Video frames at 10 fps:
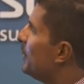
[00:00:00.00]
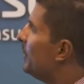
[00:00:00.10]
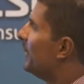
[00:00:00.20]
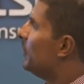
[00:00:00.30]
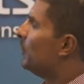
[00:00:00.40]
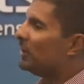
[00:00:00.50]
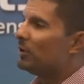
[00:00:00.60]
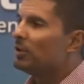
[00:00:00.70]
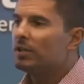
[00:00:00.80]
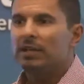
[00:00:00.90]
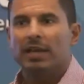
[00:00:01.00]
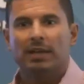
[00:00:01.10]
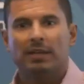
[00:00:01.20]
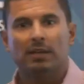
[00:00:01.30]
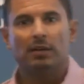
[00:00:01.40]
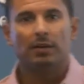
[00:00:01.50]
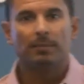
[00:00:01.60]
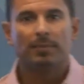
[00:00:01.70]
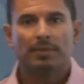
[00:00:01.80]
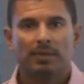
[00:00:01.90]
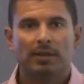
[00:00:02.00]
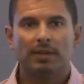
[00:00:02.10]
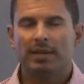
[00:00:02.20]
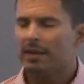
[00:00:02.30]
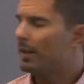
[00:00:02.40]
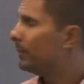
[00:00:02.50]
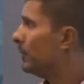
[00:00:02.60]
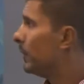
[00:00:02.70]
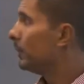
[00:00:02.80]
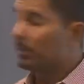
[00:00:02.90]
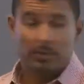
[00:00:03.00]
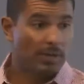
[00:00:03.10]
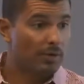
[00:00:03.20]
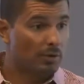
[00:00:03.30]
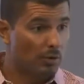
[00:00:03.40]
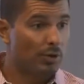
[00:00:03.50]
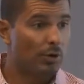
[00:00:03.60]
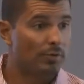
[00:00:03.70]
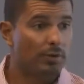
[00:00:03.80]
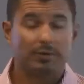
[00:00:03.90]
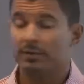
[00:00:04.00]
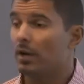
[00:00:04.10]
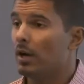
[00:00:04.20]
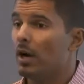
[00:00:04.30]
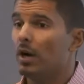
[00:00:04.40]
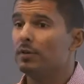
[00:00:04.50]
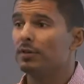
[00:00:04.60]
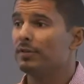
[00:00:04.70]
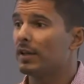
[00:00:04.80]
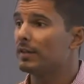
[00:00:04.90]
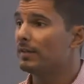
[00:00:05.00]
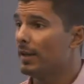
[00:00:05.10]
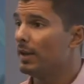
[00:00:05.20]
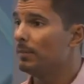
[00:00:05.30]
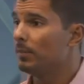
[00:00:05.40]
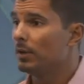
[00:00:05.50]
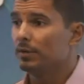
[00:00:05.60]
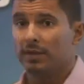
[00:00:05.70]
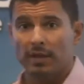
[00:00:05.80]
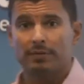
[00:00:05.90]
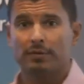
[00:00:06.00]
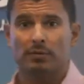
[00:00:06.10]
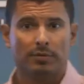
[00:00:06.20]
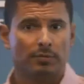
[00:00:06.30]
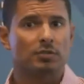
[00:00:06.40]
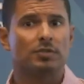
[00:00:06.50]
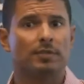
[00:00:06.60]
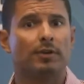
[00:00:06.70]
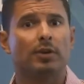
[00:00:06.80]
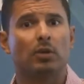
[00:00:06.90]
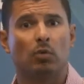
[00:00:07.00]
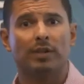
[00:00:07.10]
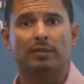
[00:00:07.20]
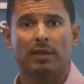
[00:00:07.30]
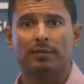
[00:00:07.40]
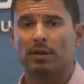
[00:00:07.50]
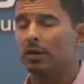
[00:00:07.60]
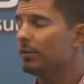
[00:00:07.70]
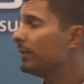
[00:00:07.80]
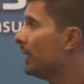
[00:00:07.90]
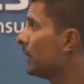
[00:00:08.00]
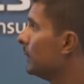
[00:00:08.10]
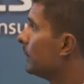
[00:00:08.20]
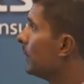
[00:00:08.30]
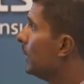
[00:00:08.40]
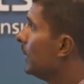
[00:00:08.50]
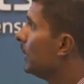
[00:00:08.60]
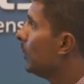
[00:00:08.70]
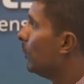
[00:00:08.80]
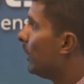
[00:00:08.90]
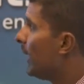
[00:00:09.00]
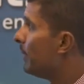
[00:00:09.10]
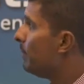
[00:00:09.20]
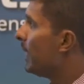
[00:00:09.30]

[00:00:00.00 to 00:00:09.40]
But what you're looking at here, and again, going over this is a 100-second time test, so this was just a very quick test, 100 seconds, where I'm